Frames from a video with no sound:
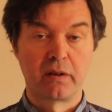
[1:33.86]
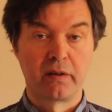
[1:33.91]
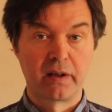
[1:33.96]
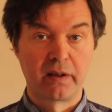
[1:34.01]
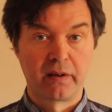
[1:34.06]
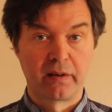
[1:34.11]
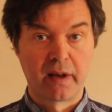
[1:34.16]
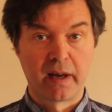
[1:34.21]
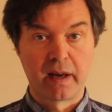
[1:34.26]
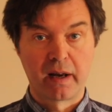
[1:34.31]
So
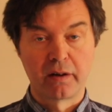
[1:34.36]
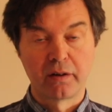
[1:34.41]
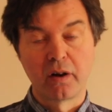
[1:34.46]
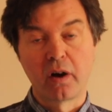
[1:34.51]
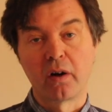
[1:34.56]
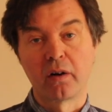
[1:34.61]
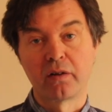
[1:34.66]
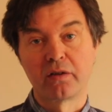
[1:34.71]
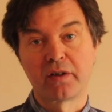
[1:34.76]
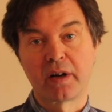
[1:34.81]
they are
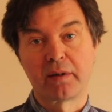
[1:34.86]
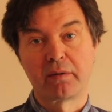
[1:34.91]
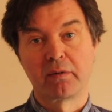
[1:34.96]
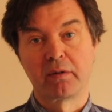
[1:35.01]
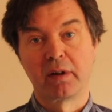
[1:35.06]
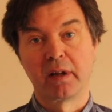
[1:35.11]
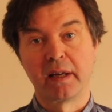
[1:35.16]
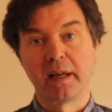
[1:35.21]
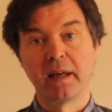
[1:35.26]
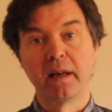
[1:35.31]
not
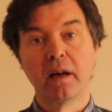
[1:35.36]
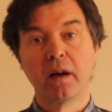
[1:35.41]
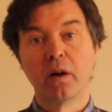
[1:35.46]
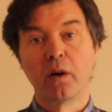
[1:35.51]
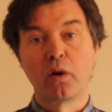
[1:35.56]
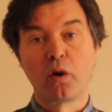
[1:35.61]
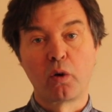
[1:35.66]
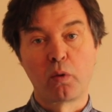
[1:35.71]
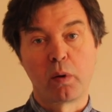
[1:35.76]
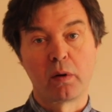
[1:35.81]
generally
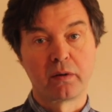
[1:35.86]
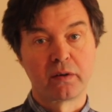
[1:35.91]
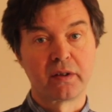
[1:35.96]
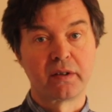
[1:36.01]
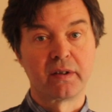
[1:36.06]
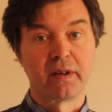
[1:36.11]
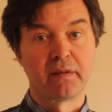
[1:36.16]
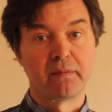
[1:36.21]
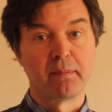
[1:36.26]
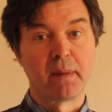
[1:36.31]

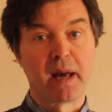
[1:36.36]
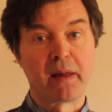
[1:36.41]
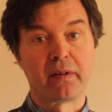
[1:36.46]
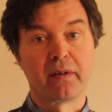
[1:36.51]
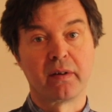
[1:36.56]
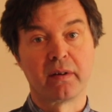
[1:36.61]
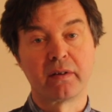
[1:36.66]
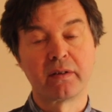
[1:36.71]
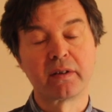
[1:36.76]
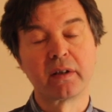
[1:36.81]
quantitative
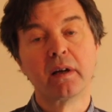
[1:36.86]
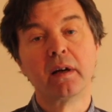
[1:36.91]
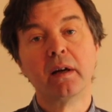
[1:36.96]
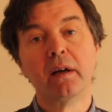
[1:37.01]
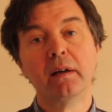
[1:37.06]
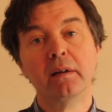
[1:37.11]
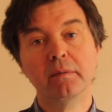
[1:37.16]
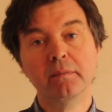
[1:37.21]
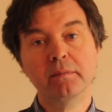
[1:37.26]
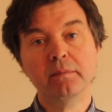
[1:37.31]
methods.
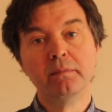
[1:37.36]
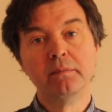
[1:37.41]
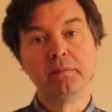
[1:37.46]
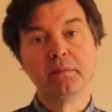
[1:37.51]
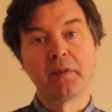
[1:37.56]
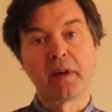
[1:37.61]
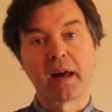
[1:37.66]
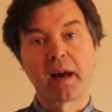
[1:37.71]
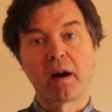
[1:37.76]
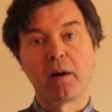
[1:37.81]

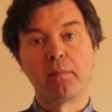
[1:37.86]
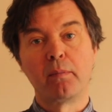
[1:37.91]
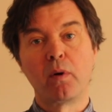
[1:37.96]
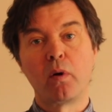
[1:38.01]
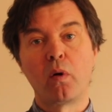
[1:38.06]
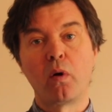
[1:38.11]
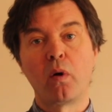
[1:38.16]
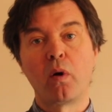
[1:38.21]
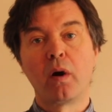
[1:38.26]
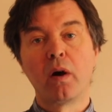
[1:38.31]
They are
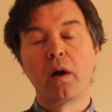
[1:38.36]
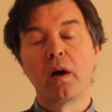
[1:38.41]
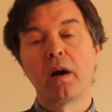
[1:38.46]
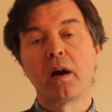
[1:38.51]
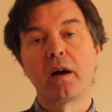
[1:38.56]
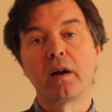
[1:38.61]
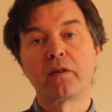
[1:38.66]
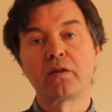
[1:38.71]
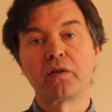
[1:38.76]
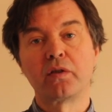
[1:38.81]
more
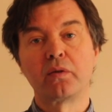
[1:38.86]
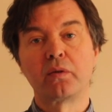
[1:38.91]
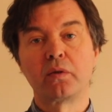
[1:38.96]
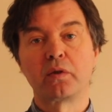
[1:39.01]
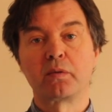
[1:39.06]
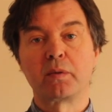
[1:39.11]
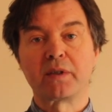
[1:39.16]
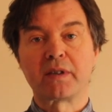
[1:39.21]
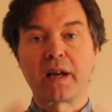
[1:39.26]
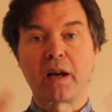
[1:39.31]

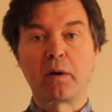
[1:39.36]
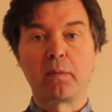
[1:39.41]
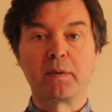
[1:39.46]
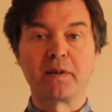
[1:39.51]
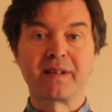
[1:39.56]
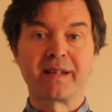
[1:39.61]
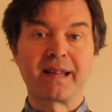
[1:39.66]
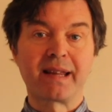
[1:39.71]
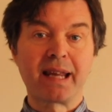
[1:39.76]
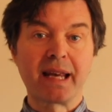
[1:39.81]
tools which
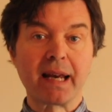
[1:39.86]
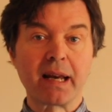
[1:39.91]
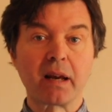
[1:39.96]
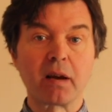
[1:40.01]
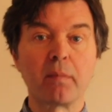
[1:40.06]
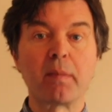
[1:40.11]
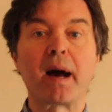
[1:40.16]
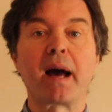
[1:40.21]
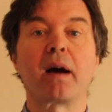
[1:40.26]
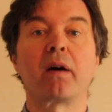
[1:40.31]
help us
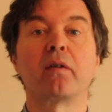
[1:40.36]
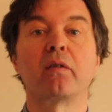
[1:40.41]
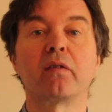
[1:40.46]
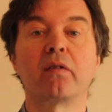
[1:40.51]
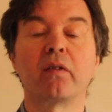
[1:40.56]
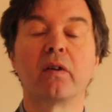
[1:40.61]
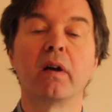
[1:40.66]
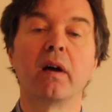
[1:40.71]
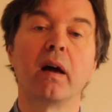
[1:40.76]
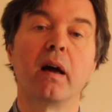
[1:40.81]
think
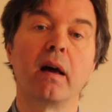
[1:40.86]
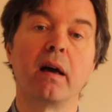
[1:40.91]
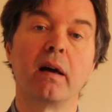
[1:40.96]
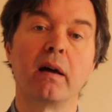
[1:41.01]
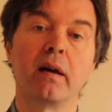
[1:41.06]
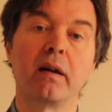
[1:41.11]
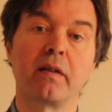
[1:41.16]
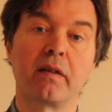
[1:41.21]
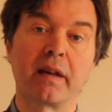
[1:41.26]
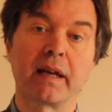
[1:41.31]
about
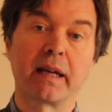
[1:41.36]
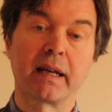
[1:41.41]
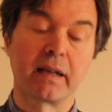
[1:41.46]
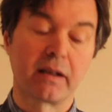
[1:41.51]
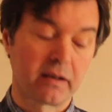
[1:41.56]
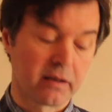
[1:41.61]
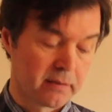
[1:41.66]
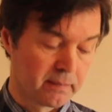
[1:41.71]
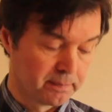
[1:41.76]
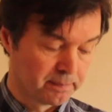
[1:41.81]

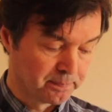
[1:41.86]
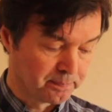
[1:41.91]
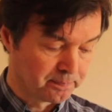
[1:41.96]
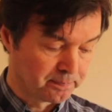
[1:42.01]
things.